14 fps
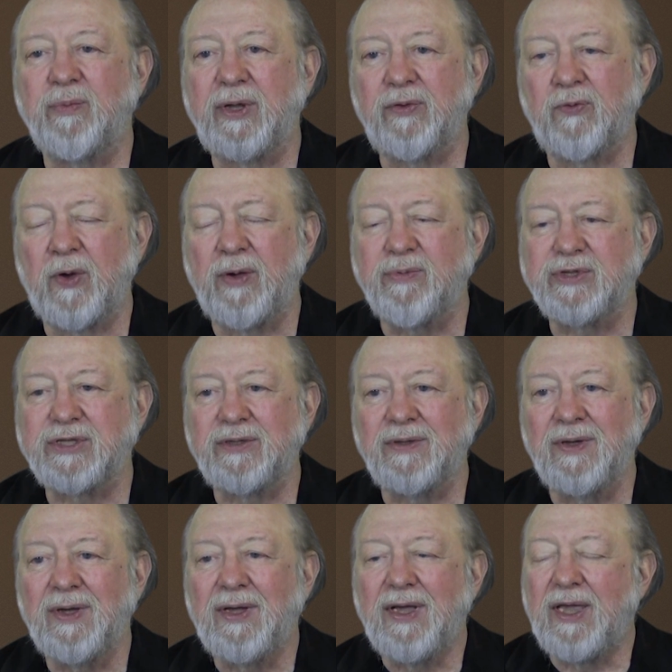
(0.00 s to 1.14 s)
by Crepuzin,
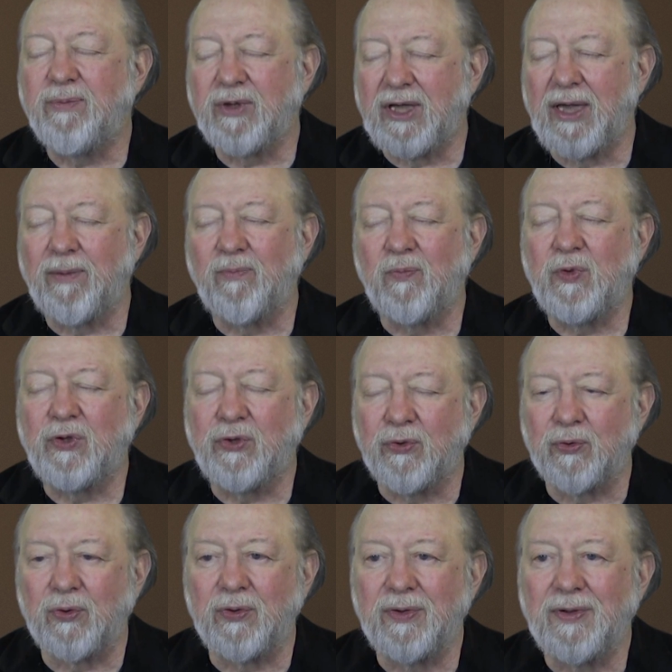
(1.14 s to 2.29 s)
he became
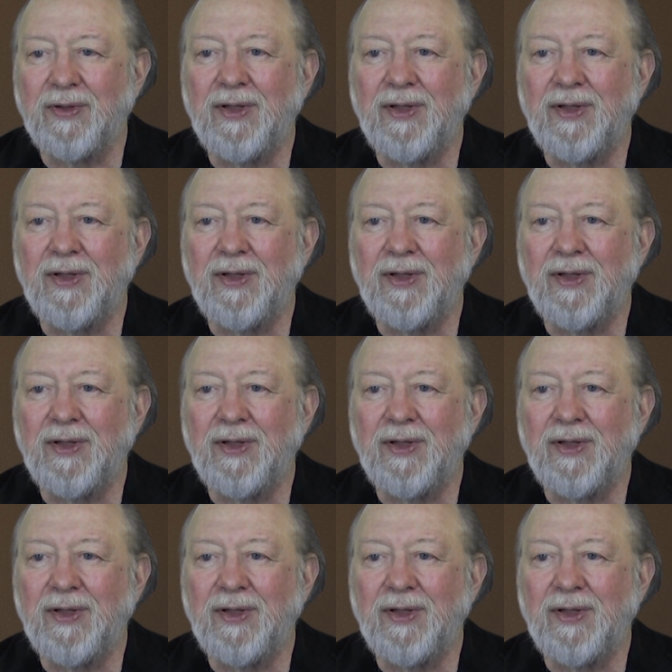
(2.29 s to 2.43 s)
cured.